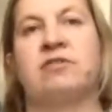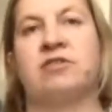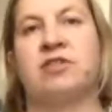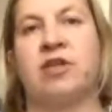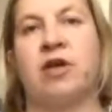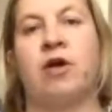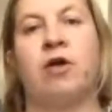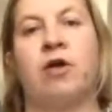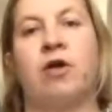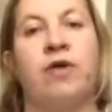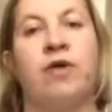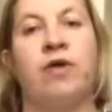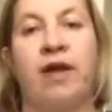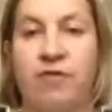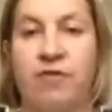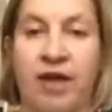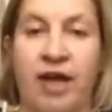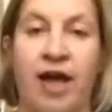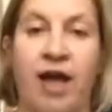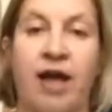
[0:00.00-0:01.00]
So if
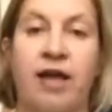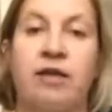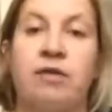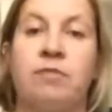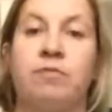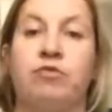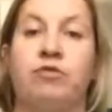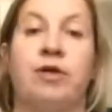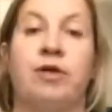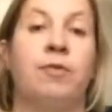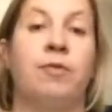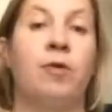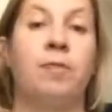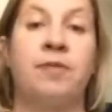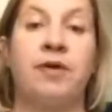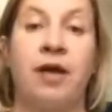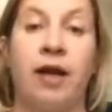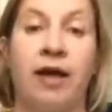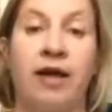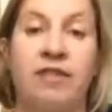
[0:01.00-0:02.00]
you can
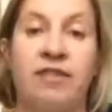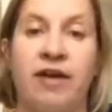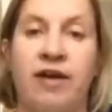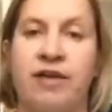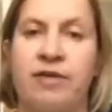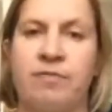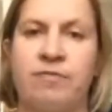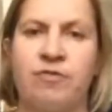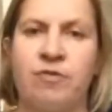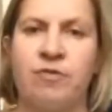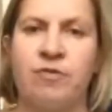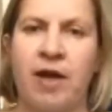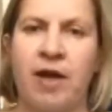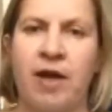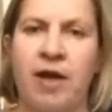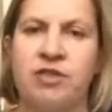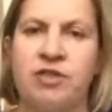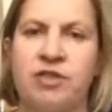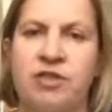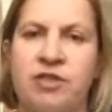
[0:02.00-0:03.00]
pre-populate that
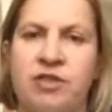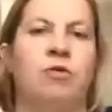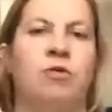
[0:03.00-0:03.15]
information,